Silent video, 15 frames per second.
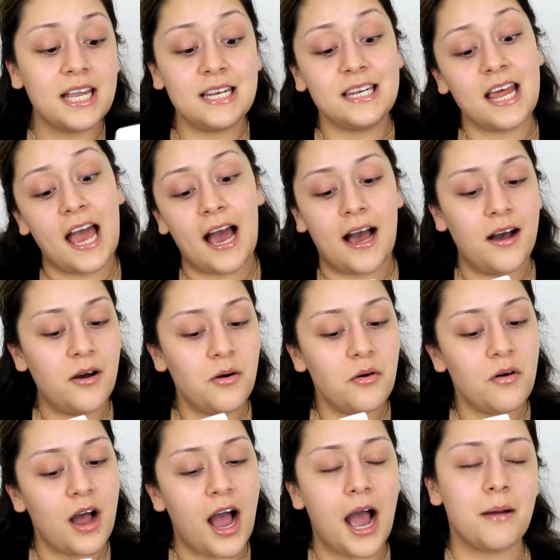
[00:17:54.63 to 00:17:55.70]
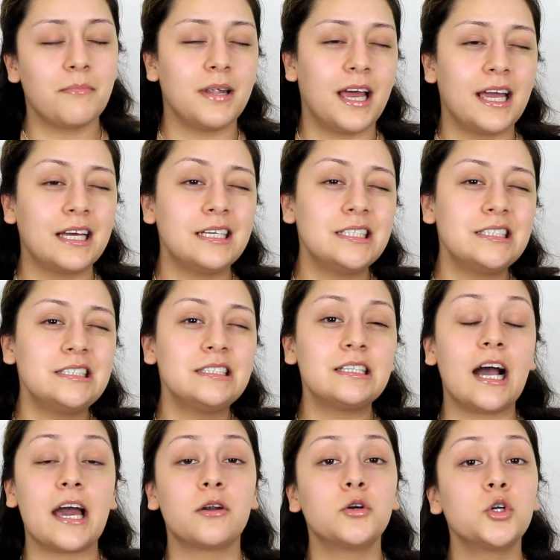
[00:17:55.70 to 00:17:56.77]
now, I'm like,
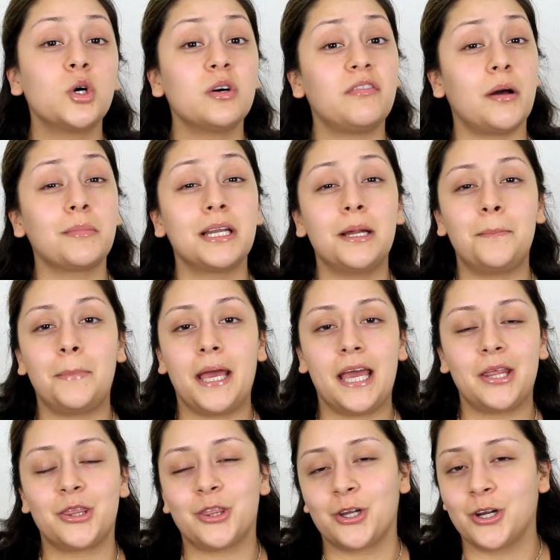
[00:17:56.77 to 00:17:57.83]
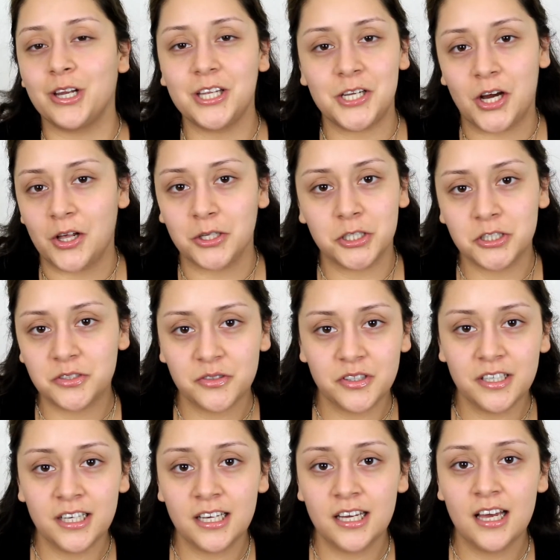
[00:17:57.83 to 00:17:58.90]
I don't know if I'm gonna pay $30 for
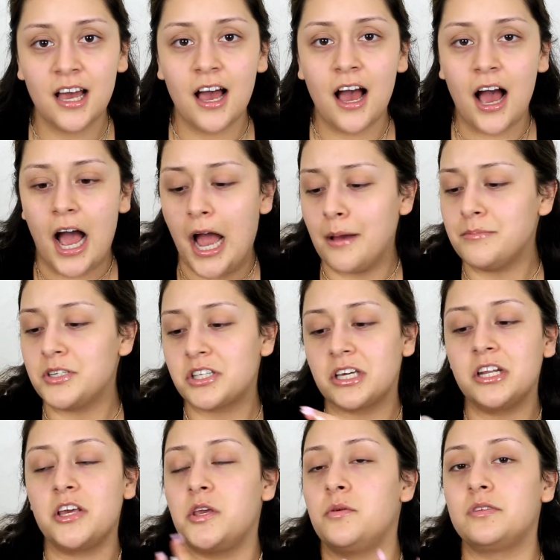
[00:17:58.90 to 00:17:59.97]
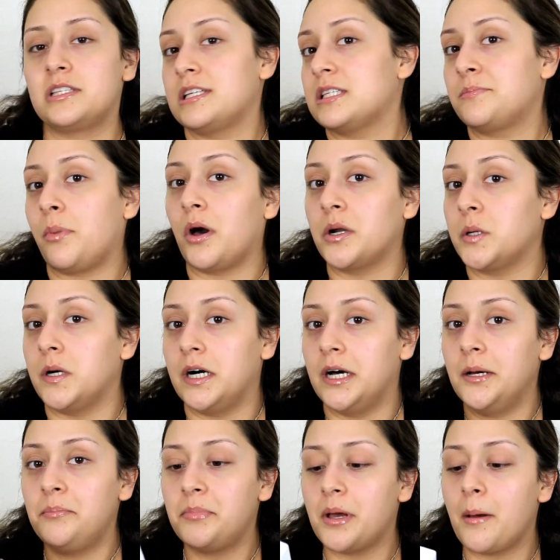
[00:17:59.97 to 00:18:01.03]
it. I'm just gonna use this bottle
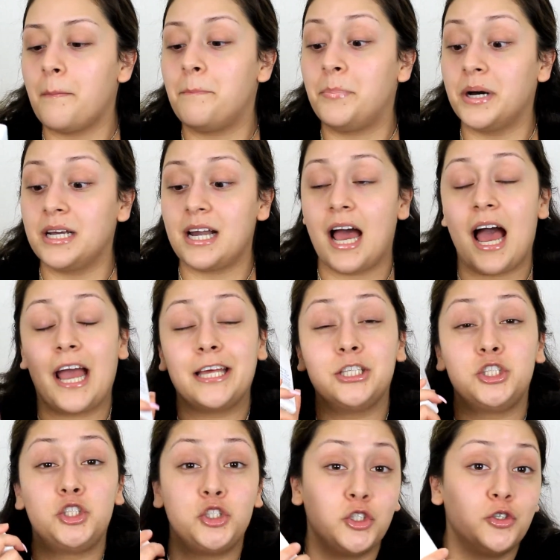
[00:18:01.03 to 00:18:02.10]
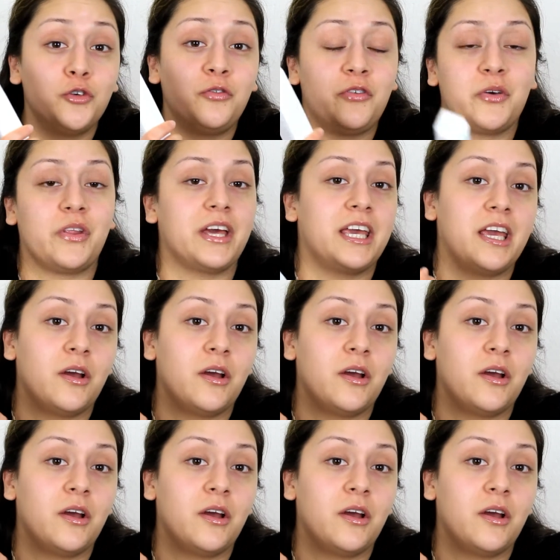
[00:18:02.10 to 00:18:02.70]
up, but I do feel like